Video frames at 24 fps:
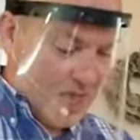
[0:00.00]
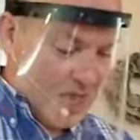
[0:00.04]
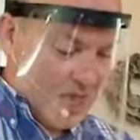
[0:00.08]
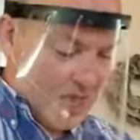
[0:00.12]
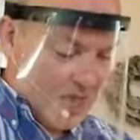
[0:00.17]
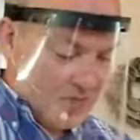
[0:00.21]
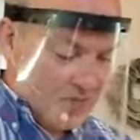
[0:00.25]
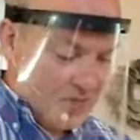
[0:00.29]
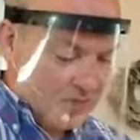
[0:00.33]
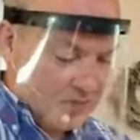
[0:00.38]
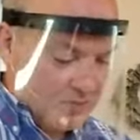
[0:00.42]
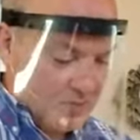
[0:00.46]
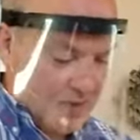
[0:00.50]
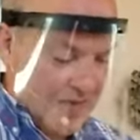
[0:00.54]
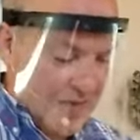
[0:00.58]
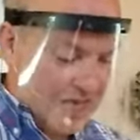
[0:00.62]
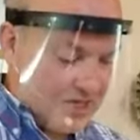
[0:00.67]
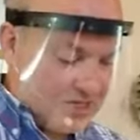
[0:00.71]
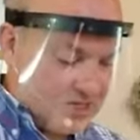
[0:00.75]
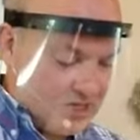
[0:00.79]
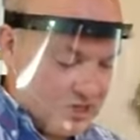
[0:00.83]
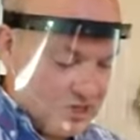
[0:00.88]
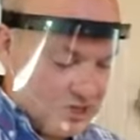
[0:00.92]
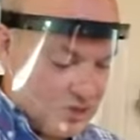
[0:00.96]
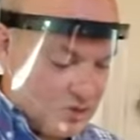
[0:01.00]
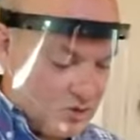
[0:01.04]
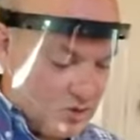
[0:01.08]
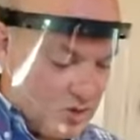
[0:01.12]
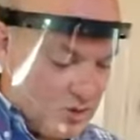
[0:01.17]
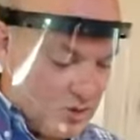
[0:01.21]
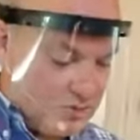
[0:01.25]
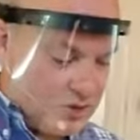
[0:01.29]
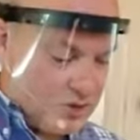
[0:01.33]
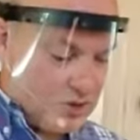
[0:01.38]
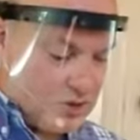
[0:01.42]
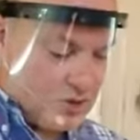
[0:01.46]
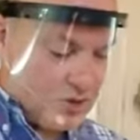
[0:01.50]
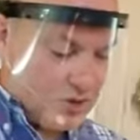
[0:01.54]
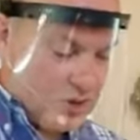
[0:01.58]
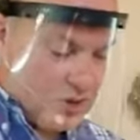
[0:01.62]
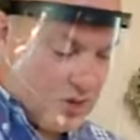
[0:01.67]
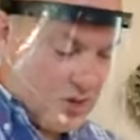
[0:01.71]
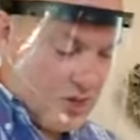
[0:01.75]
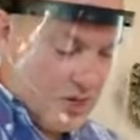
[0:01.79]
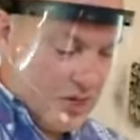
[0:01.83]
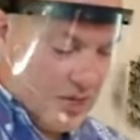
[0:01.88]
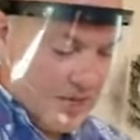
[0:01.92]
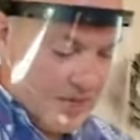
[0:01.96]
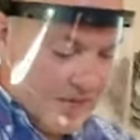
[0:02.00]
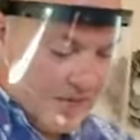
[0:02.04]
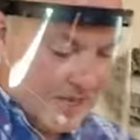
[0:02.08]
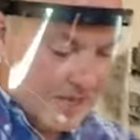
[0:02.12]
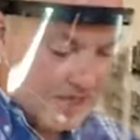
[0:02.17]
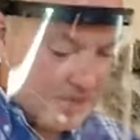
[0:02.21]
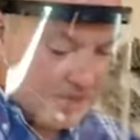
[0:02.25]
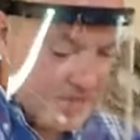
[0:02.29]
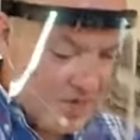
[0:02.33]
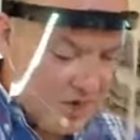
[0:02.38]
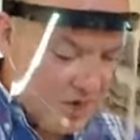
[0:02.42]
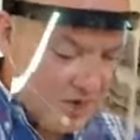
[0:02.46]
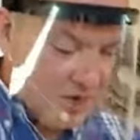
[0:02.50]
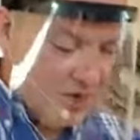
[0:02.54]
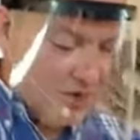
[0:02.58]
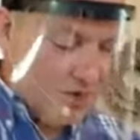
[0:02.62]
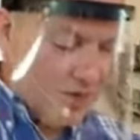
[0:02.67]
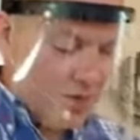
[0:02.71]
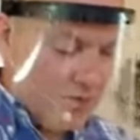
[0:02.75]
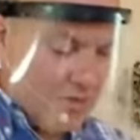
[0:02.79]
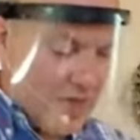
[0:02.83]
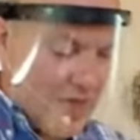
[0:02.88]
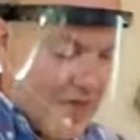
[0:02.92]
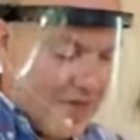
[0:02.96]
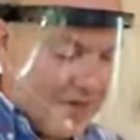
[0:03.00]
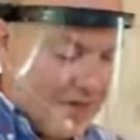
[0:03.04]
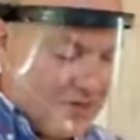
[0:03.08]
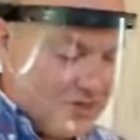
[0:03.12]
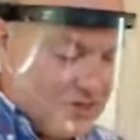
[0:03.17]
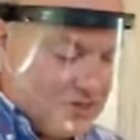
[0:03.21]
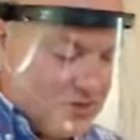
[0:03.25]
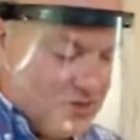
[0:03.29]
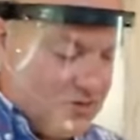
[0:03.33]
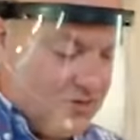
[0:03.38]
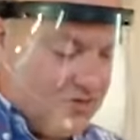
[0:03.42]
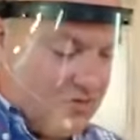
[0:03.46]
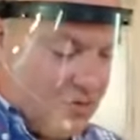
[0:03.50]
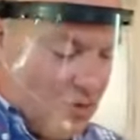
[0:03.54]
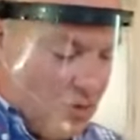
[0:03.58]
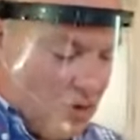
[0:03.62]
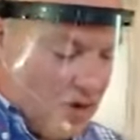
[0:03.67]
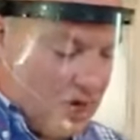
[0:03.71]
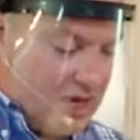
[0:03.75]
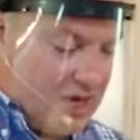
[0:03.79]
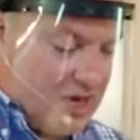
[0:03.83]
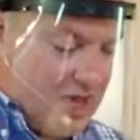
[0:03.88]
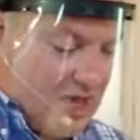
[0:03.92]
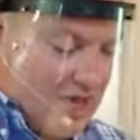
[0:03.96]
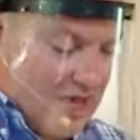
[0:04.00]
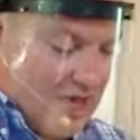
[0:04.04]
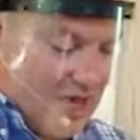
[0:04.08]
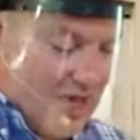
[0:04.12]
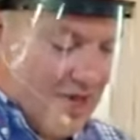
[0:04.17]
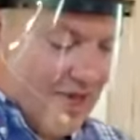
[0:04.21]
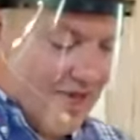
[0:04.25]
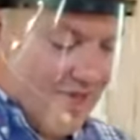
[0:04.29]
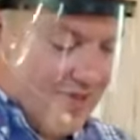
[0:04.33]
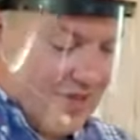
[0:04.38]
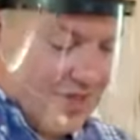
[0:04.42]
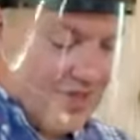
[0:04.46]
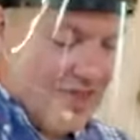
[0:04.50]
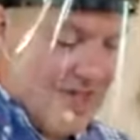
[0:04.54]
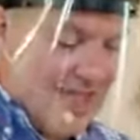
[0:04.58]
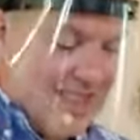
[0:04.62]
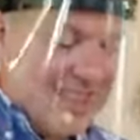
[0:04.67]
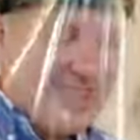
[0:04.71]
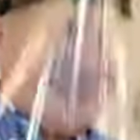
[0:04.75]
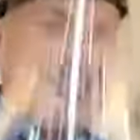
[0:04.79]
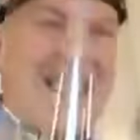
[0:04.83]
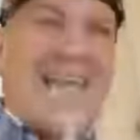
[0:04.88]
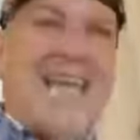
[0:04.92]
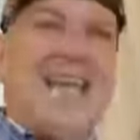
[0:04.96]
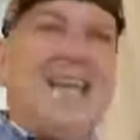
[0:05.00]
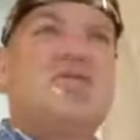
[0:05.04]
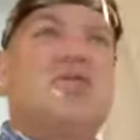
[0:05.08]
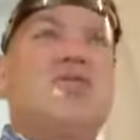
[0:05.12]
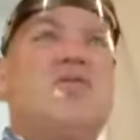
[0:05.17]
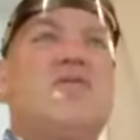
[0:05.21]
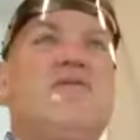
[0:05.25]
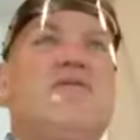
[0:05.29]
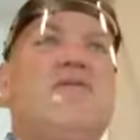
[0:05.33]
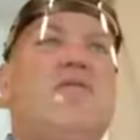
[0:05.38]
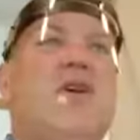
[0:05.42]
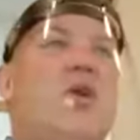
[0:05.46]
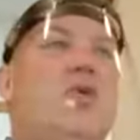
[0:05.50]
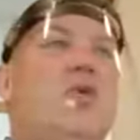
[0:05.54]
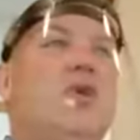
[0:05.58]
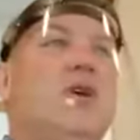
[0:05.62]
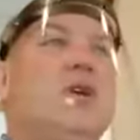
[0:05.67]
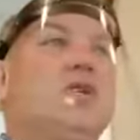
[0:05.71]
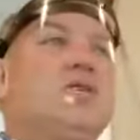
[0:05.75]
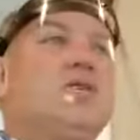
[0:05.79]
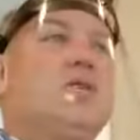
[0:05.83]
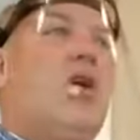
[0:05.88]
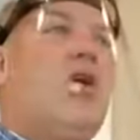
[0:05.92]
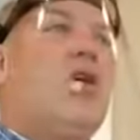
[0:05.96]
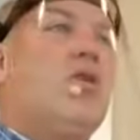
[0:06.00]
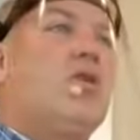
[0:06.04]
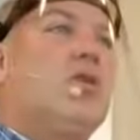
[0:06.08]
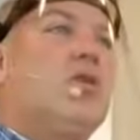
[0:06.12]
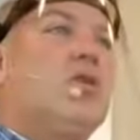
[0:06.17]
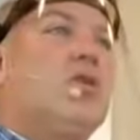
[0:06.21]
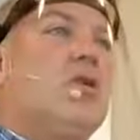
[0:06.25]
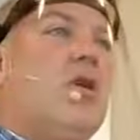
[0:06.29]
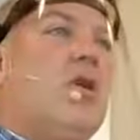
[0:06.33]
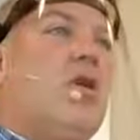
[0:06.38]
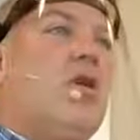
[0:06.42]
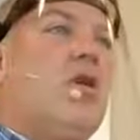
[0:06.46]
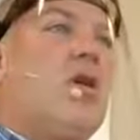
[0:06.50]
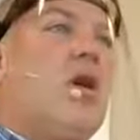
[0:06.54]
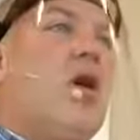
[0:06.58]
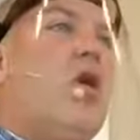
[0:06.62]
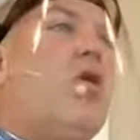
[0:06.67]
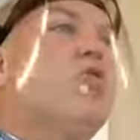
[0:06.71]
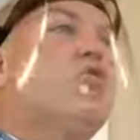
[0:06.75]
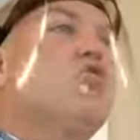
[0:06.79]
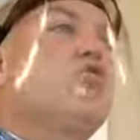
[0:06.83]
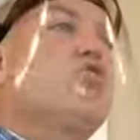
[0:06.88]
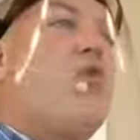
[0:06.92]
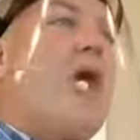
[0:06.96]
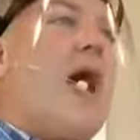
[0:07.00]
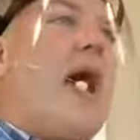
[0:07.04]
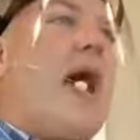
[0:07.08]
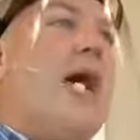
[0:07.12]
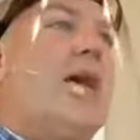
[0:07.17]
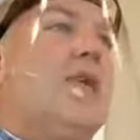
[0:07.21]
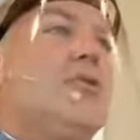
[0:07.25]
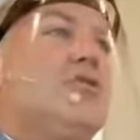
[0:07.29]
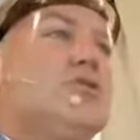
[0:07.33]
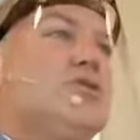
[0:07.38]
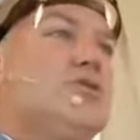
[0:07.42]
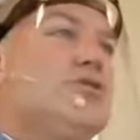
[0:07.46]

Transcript: This passage of Scripture is here to remind us to avoid having that laser focus on our own trials and